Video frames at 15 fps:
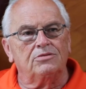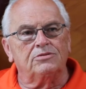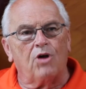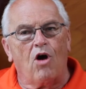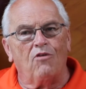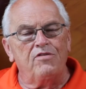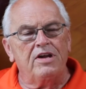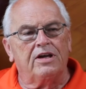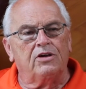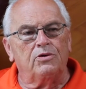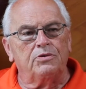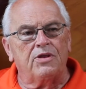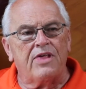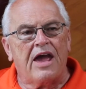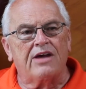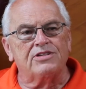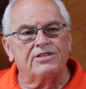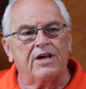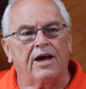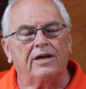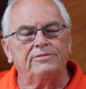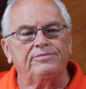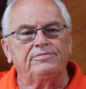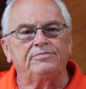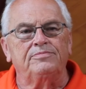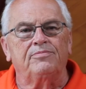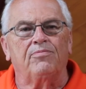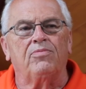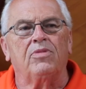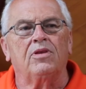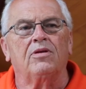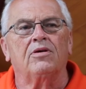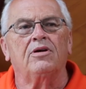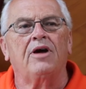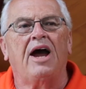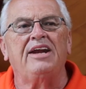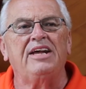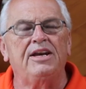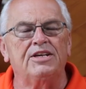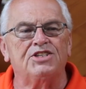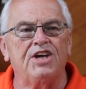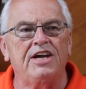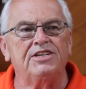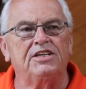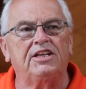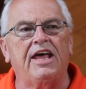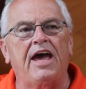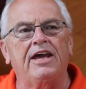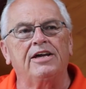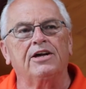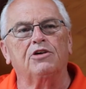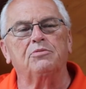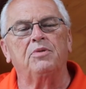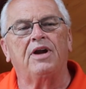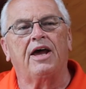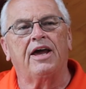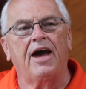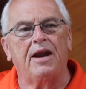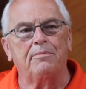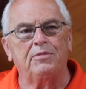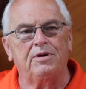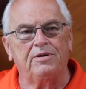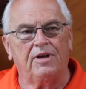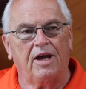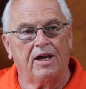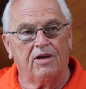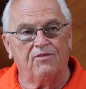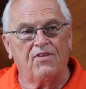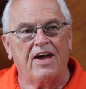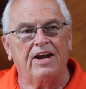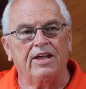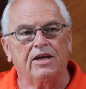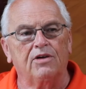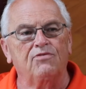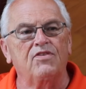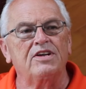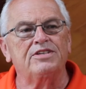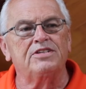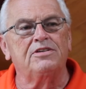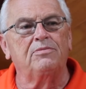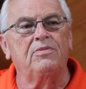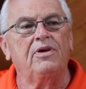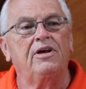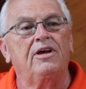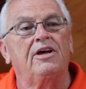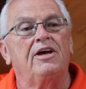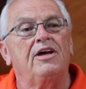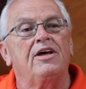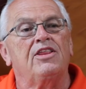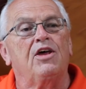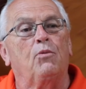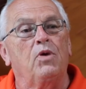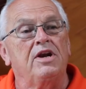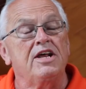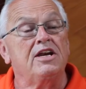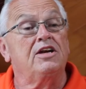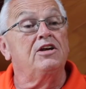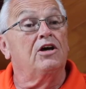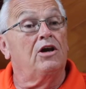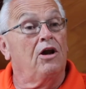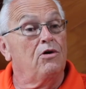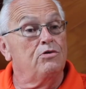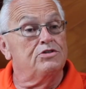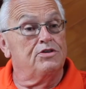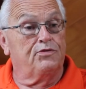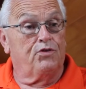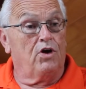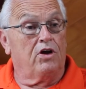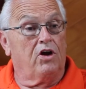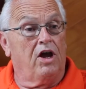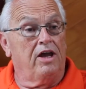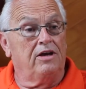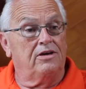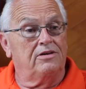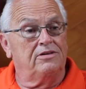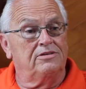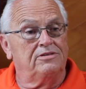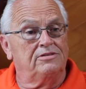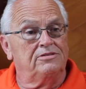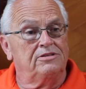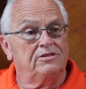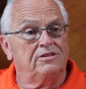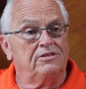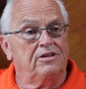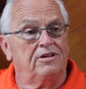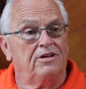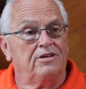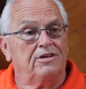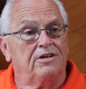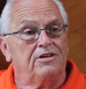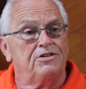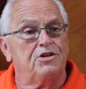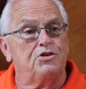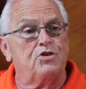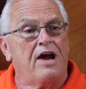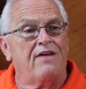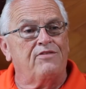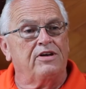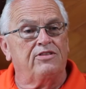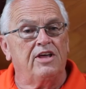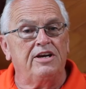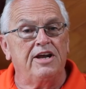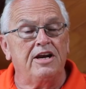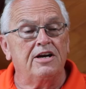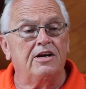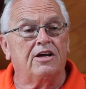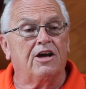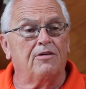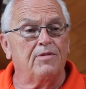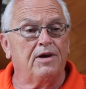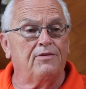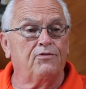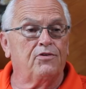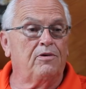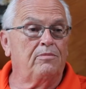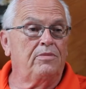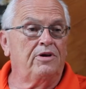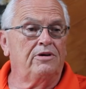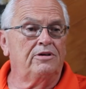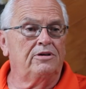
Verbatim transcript: all vehicle to the outside. I didn't change it that year, but I got them, I finally convinced them that we needed to close the front gate to traffic. They needed to come in from